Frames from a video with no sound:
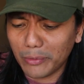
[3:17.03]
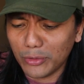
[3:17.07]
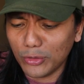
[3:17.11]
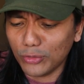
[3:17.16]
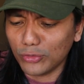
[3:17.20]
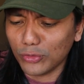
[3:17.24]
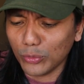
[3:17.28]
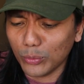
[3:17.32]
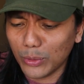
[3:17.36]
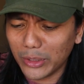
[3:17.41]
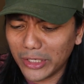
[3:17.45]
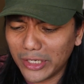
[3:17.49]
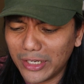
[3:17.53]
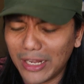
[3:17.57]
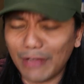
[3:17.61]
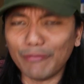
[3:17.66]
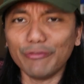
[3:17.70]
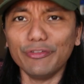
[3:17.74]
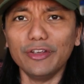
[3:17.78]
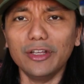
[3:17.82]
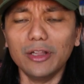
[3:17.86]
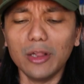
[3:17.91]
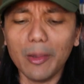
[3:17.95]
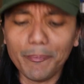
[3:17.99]
We used to work in that
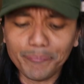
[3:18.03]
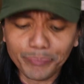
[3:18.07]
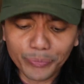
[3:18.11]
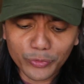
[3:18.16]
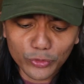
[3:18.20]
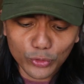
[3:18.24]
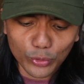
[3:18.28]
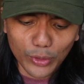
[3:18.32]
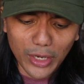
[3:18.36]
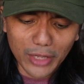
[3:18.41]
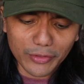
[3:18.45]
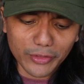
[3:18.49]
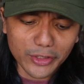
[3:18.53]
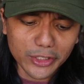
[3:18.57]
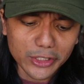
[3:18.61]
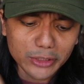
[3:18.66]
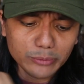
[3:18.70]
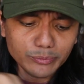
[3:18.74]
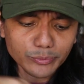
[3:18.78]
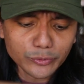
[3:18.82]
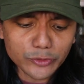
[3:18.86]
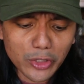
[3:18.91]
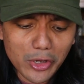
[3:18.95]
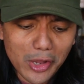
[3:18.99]
field
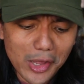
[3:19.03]
together.